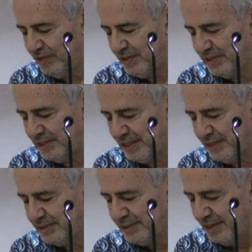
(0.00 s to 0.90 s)
he
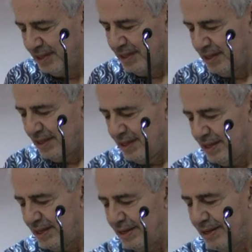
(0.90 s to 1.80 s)
says,
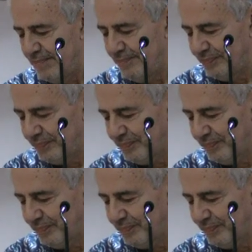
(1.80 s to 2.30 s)
um,